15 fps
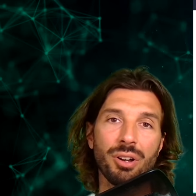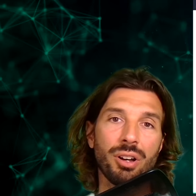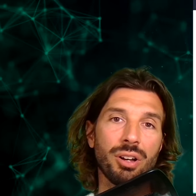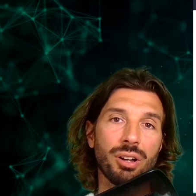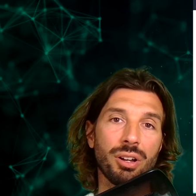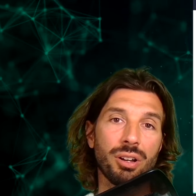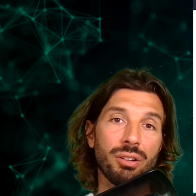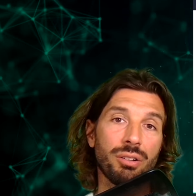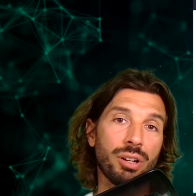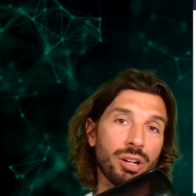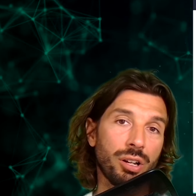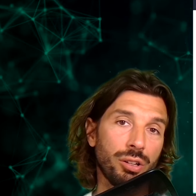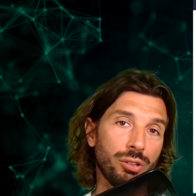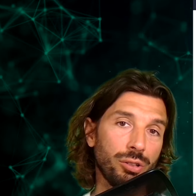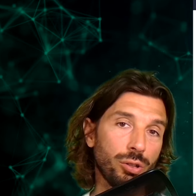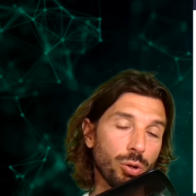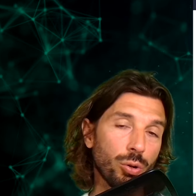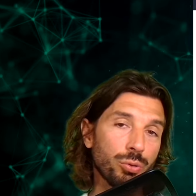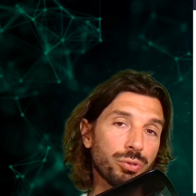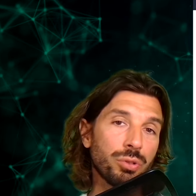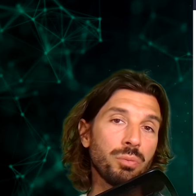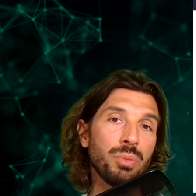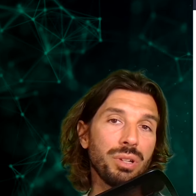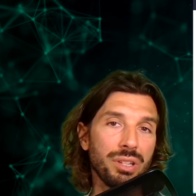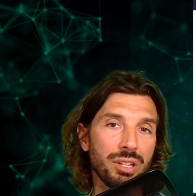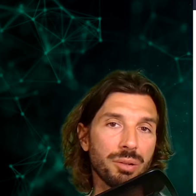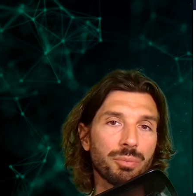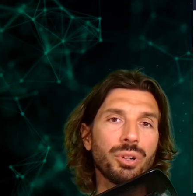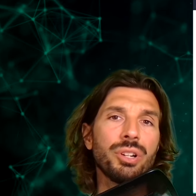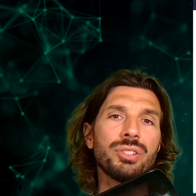uh, a low to
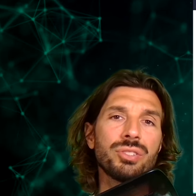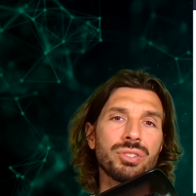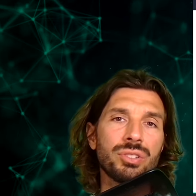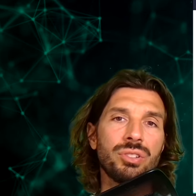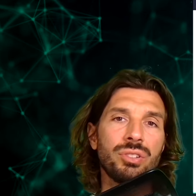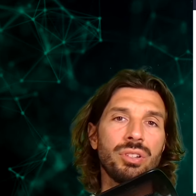medium risk